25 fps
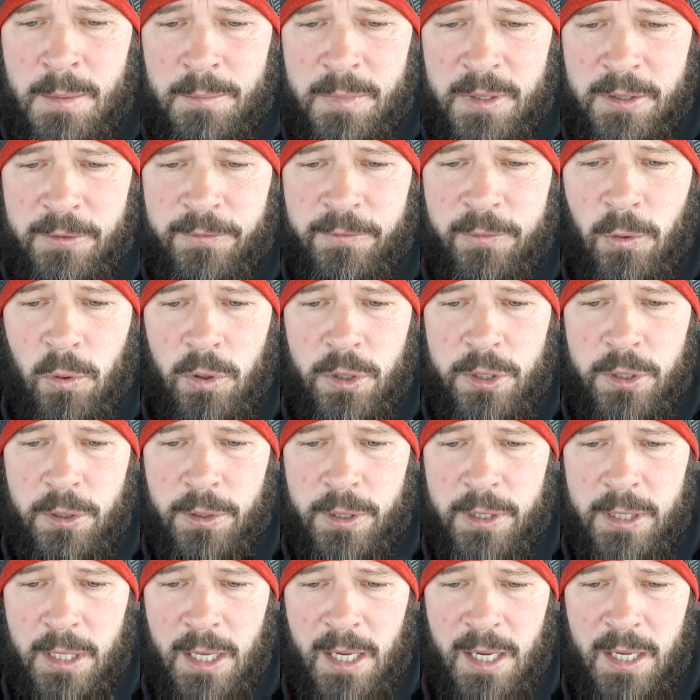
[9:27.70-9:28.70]
before your
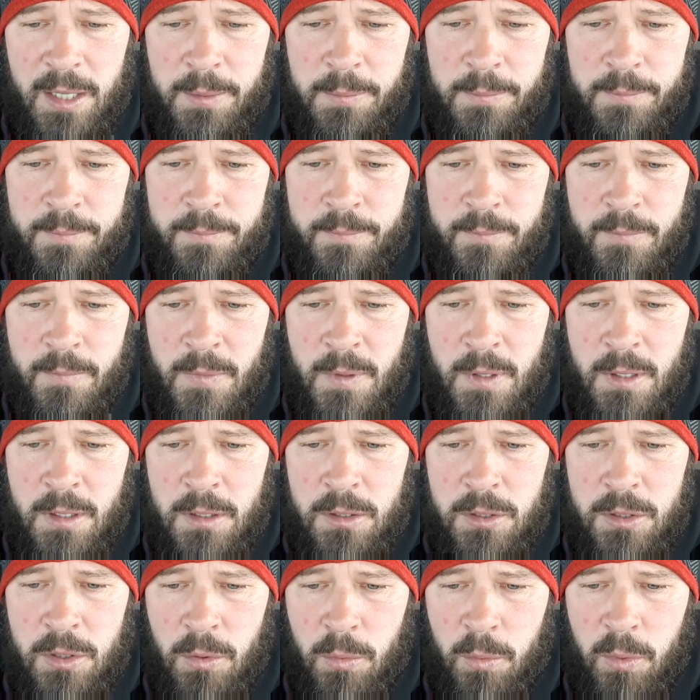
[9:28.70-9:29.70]
God,
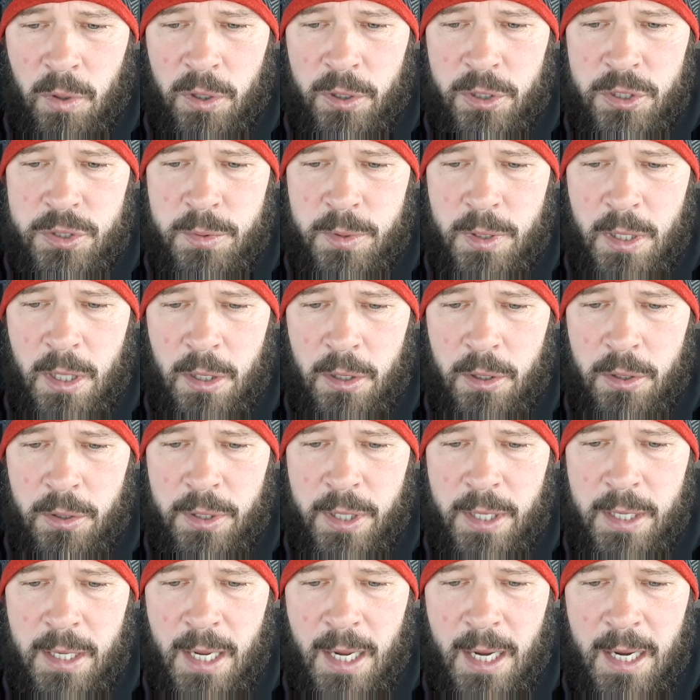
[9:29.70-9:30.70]
your words were heard,
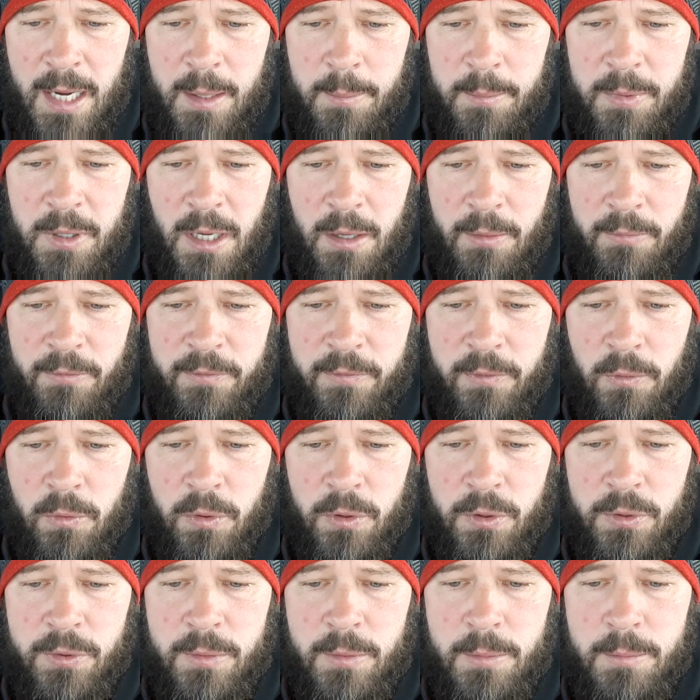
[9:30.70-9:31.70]
and I am come
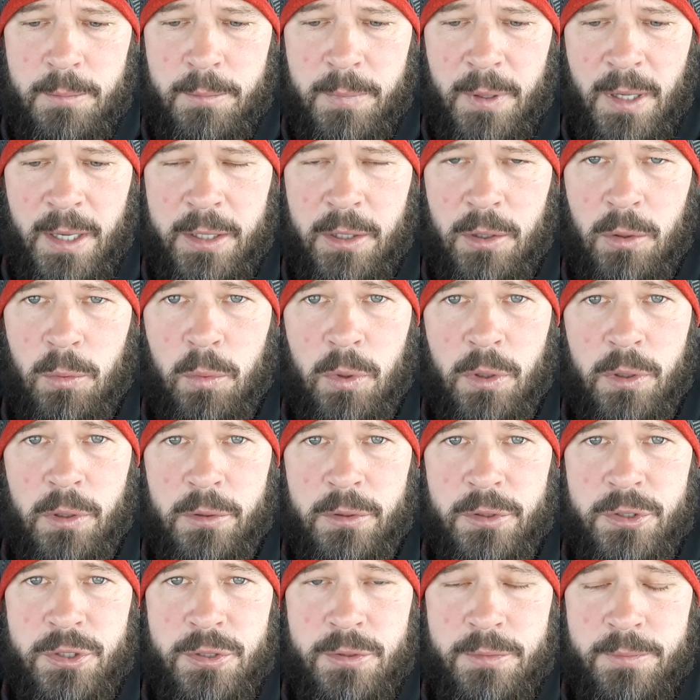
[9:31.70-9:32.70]
forth by your
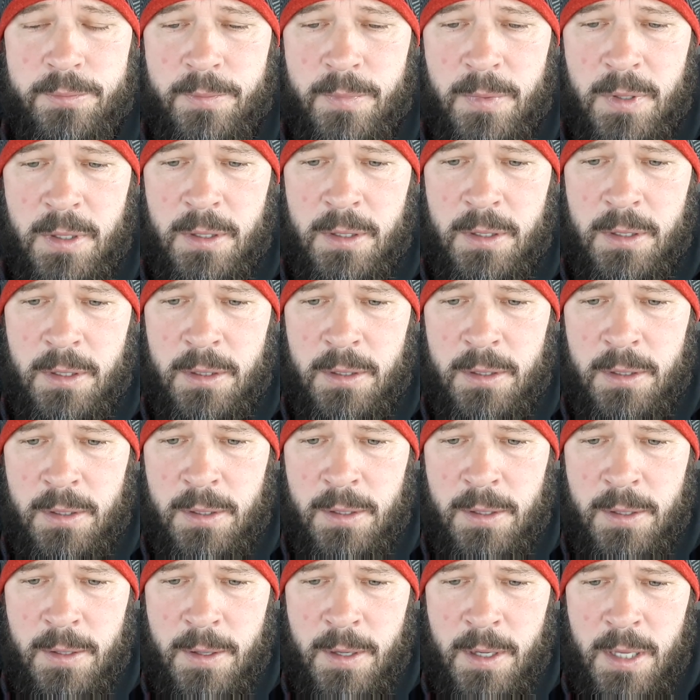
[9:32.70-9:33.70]
words.
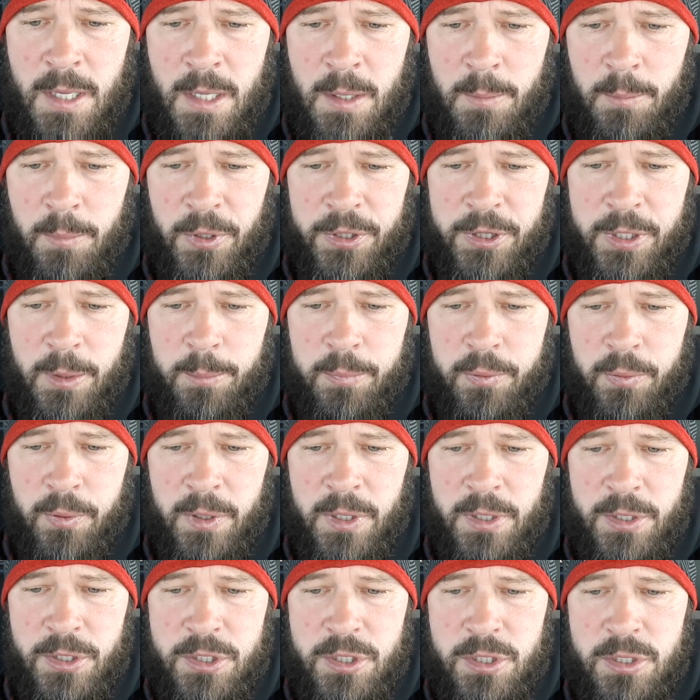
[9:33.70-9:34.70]
But the
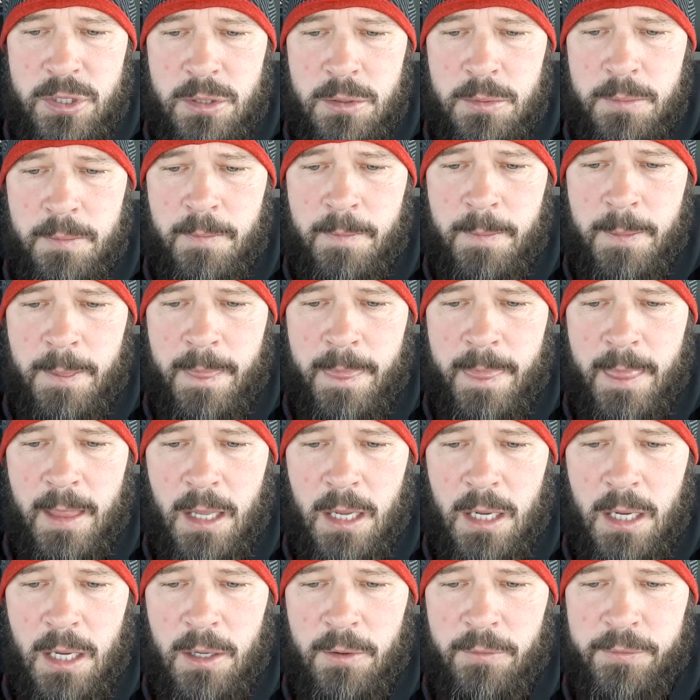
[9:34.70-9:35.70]
prince
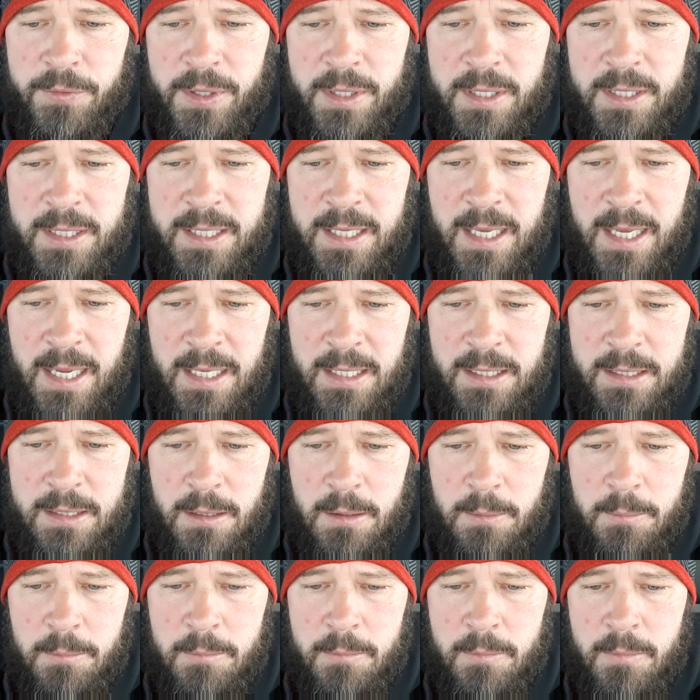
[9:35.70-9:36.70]
of the
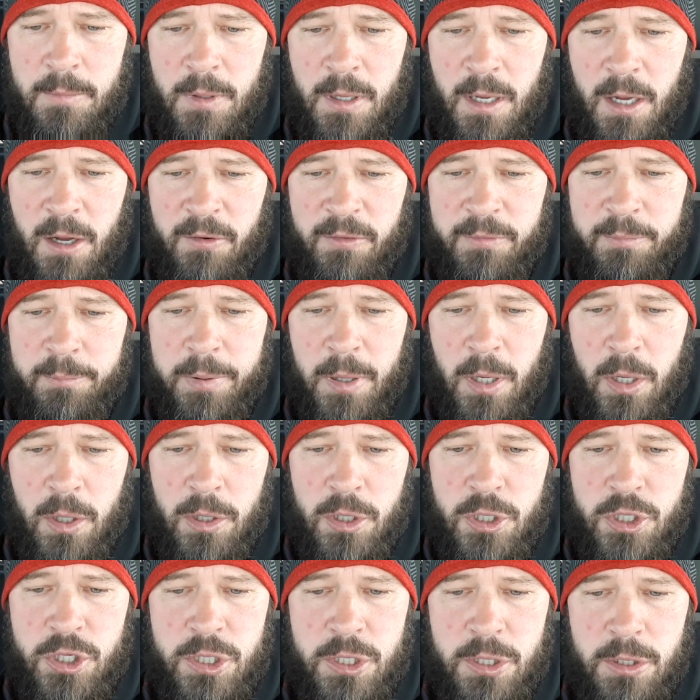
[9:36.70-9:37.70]
kingdom of
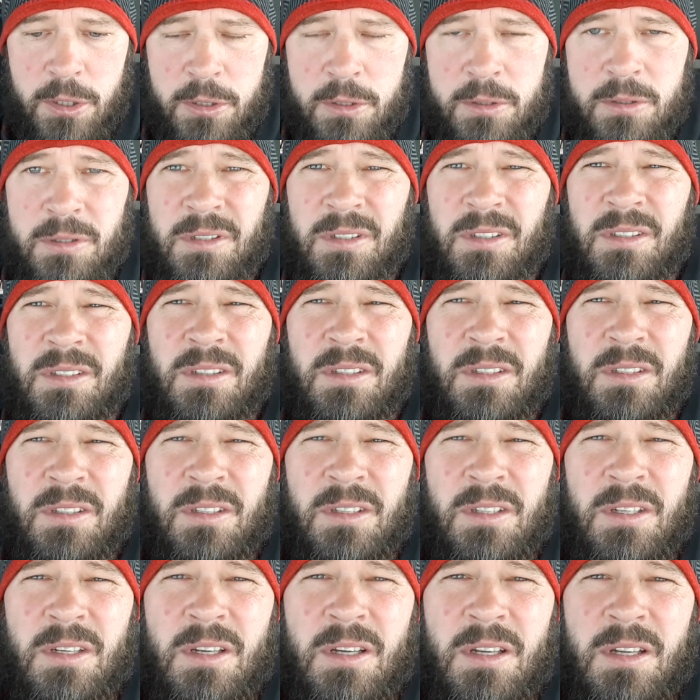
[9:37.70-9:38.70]
Persia,
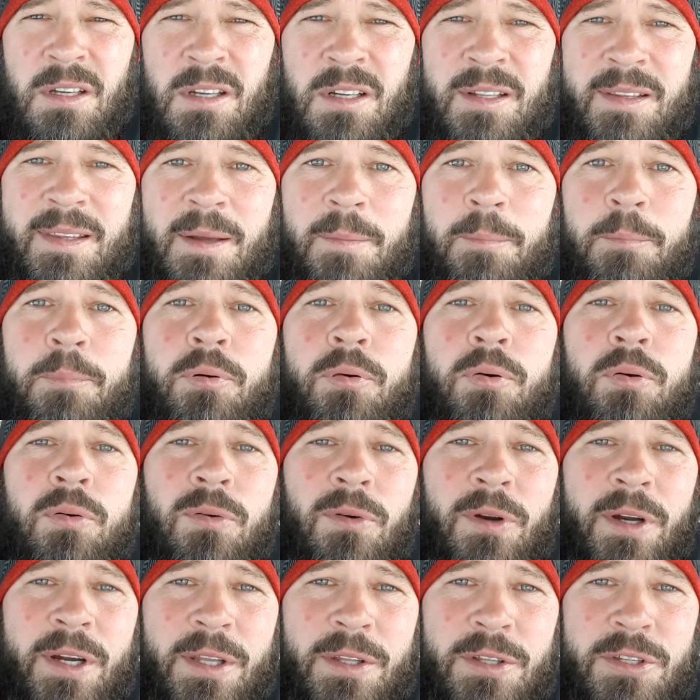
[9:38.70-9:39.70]
the
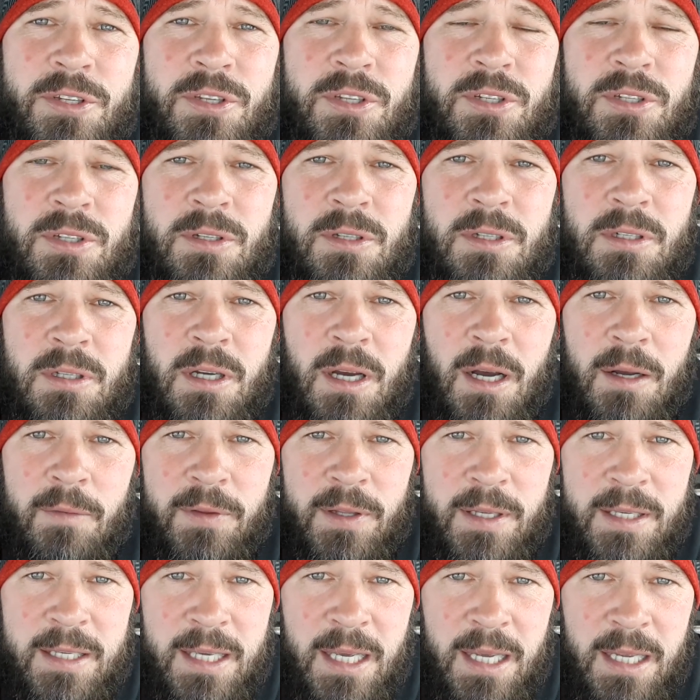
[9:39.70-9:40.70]
prince of
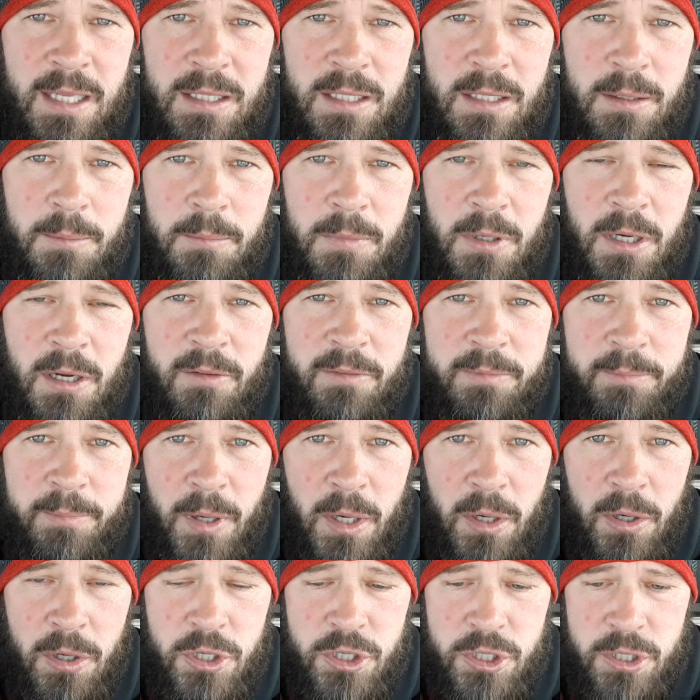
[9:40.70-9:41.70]
the kingdom of
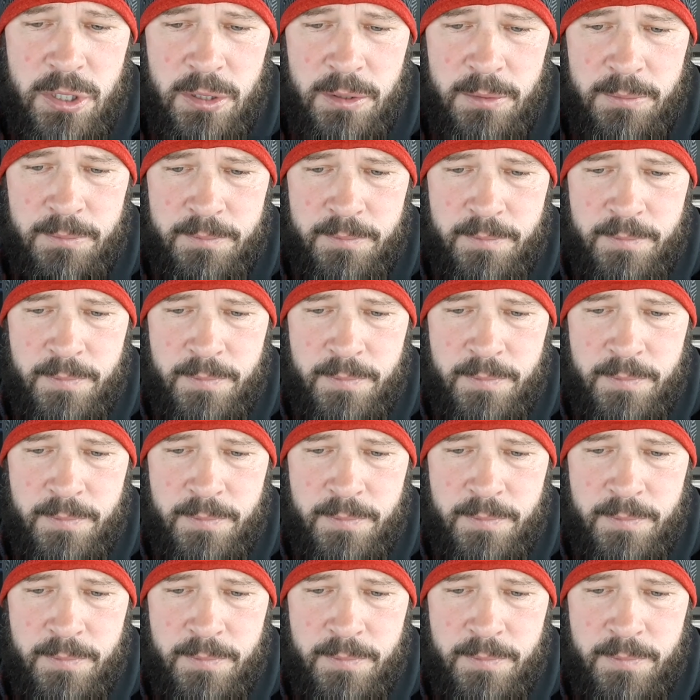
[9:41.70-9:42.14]
Persia